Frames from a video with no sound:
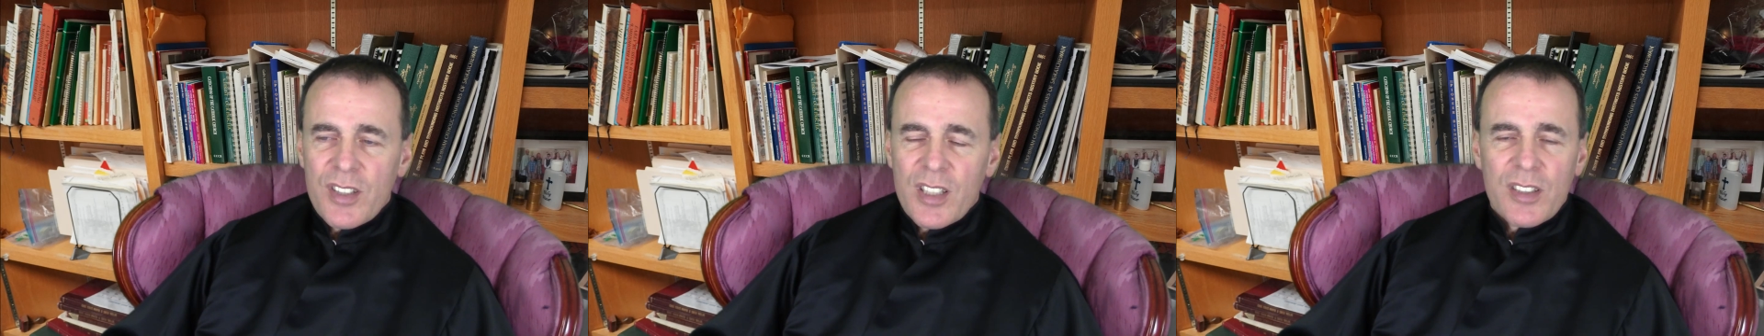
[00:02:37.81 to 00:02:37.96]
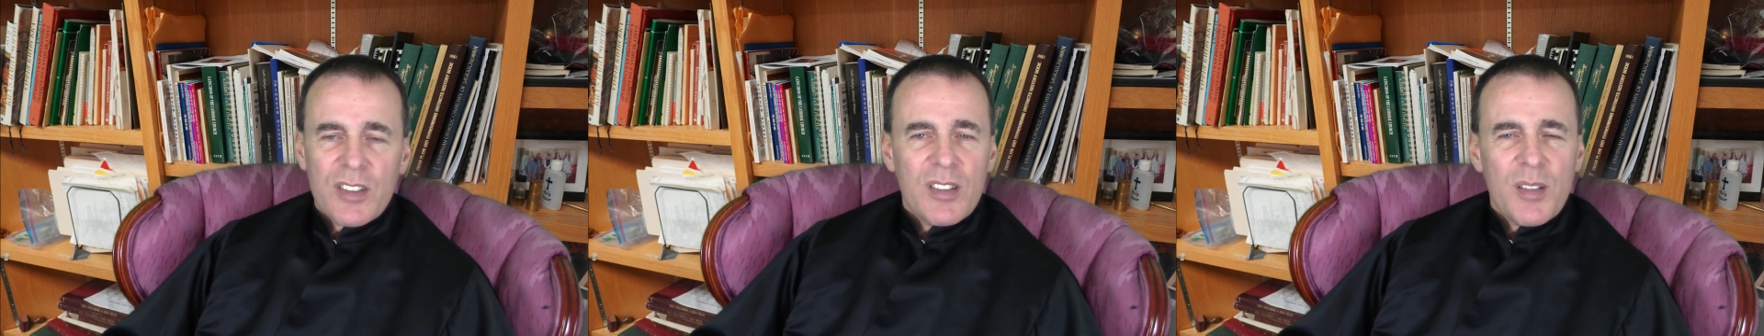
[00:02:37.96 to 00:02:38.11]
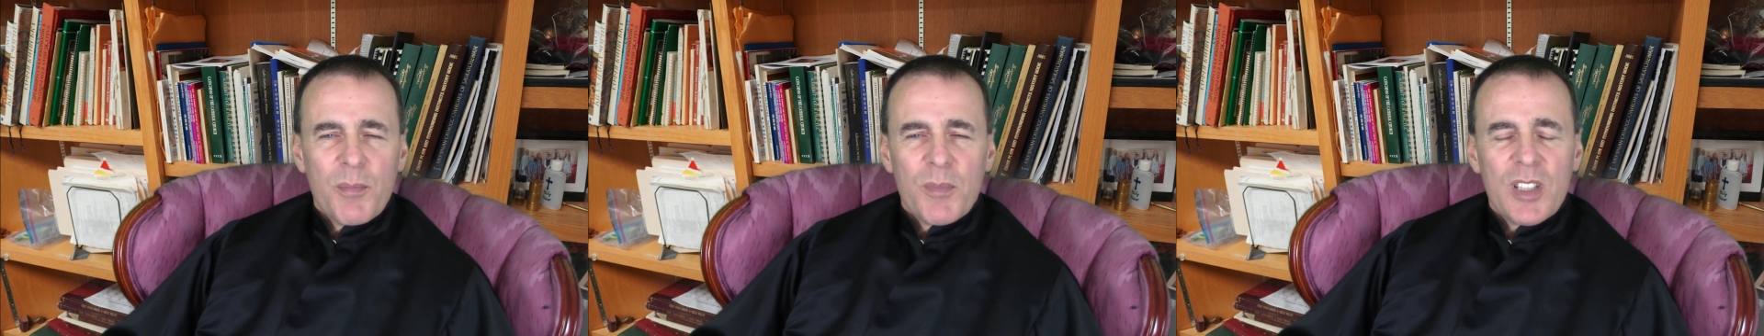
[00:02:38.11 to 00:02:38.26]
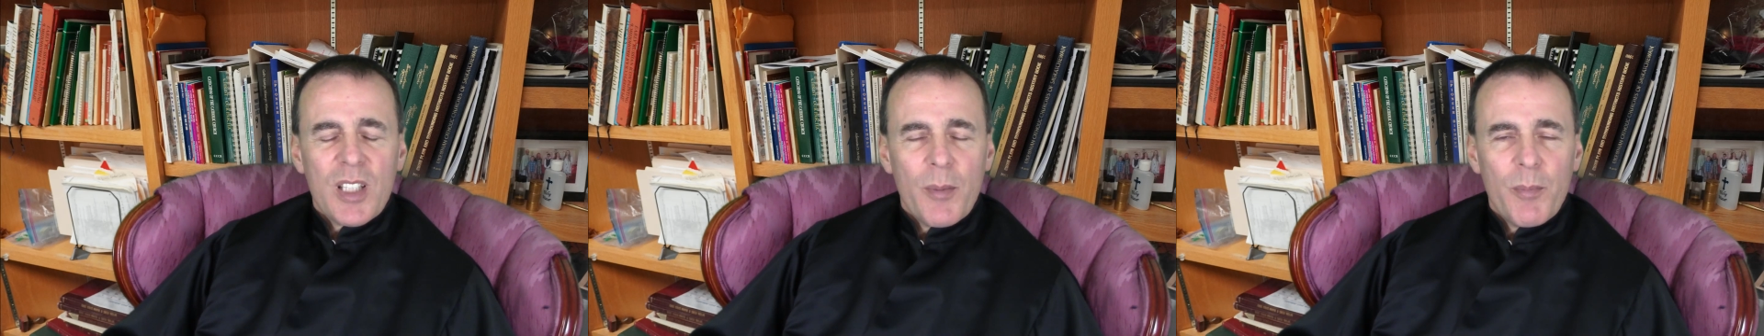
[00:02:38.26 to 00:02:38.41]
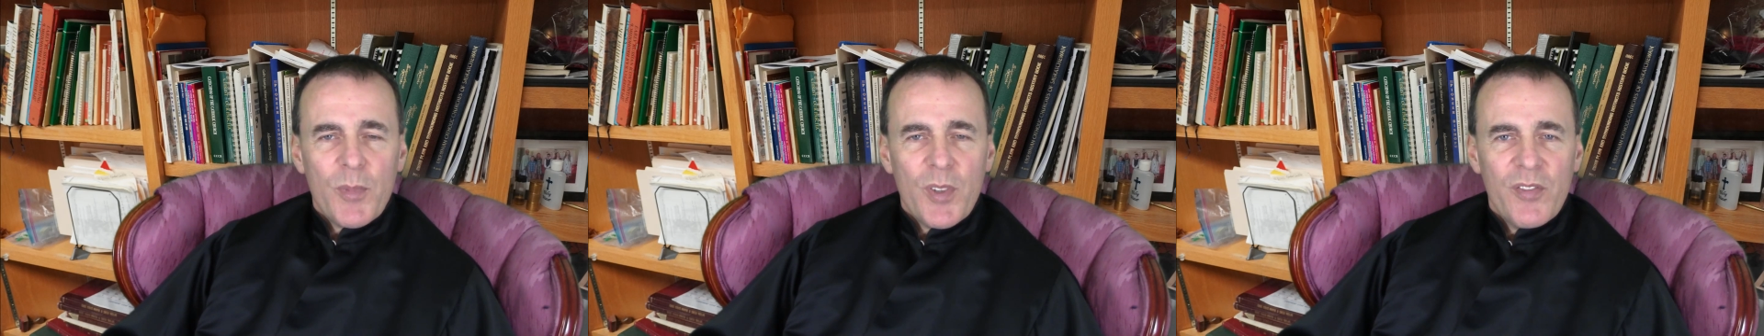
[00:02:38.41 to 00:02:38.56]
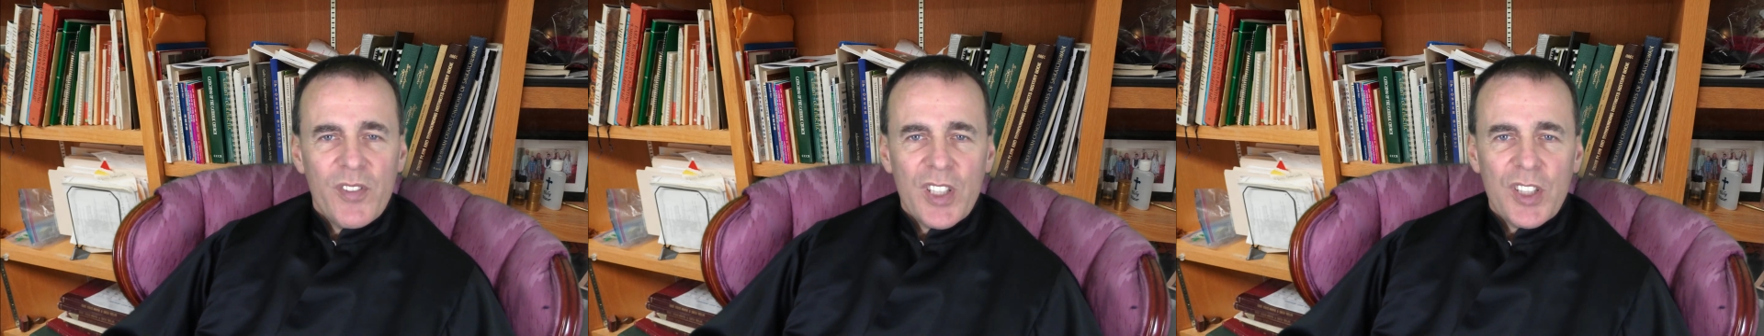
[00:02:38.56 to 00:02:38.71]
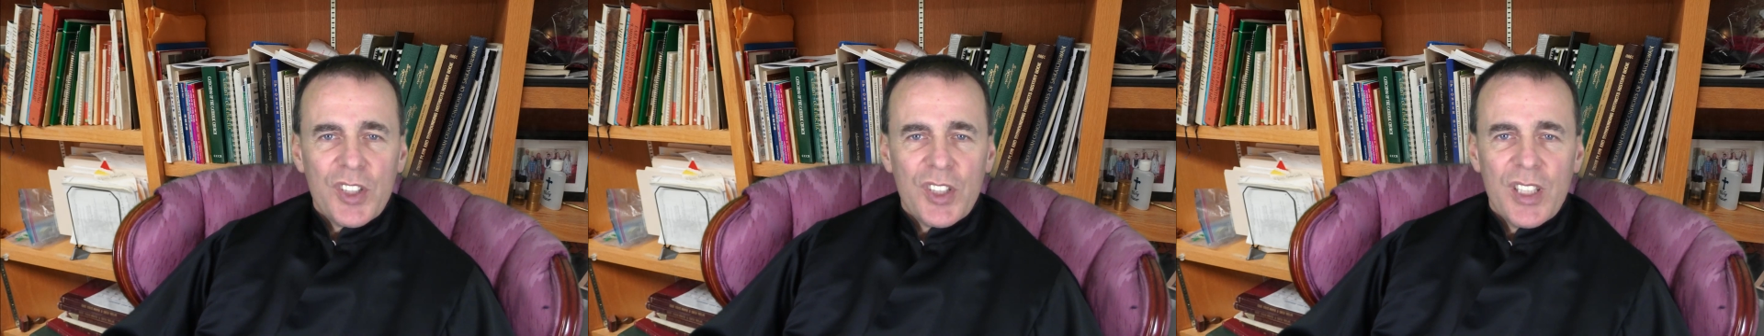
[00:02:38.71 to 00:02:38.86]
there's some
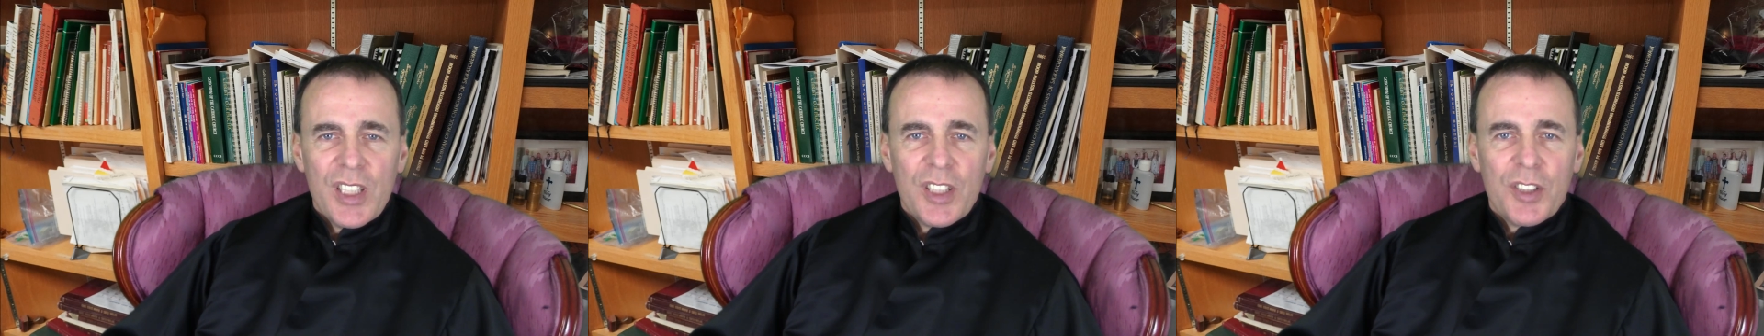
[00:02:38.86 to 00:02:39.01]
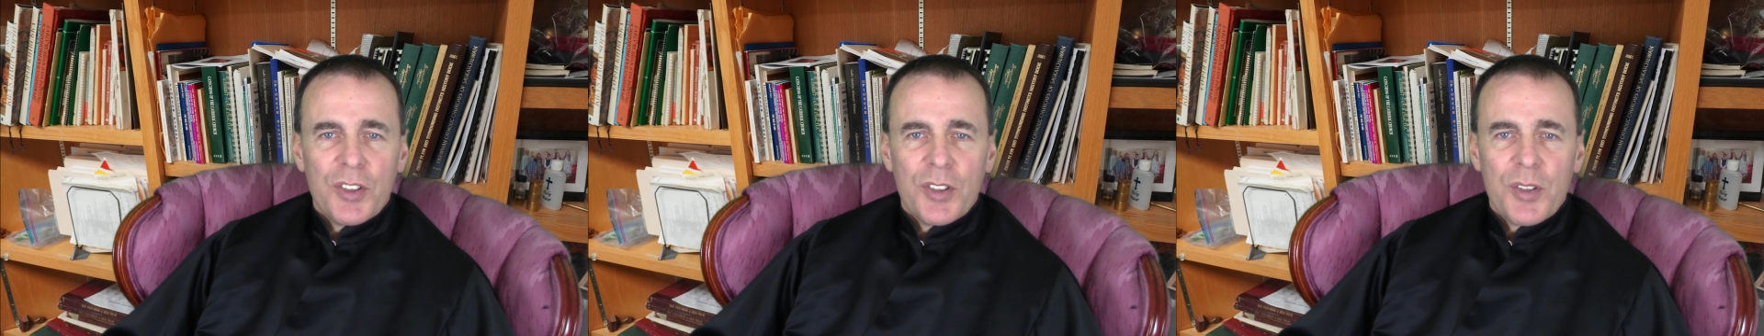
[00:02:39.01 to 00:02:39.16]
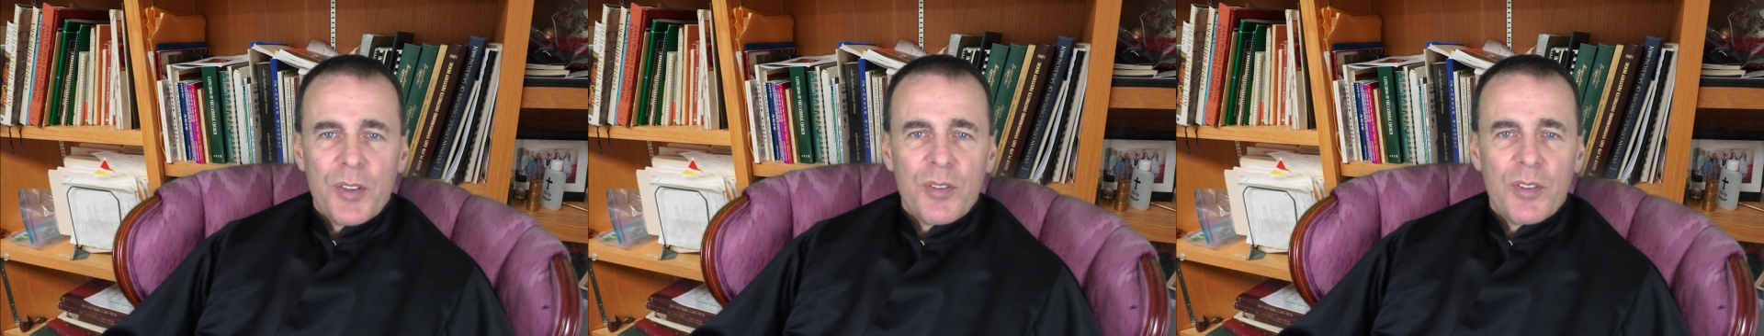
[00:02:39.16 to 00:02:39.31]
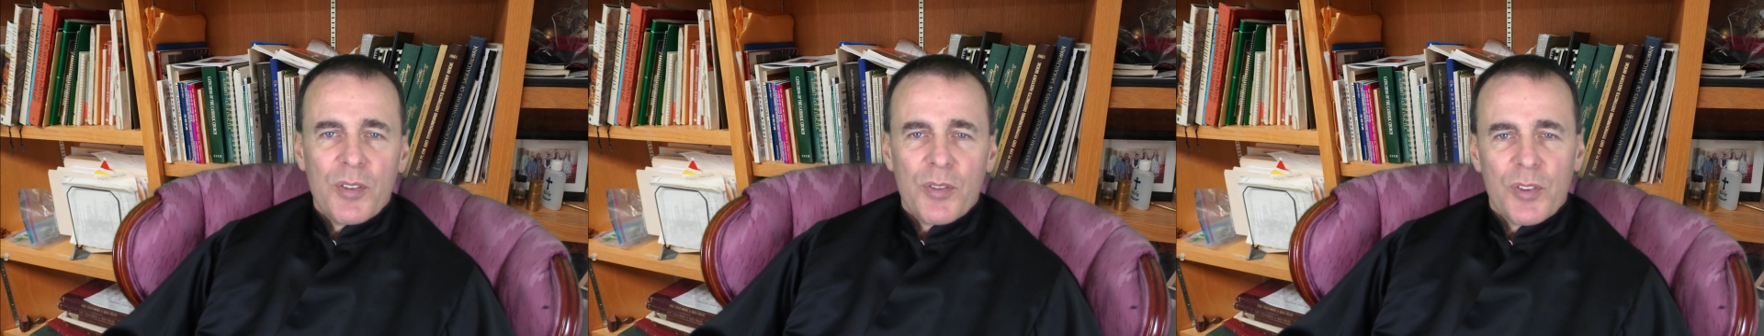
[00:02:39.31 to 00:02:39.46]
subdivision issues,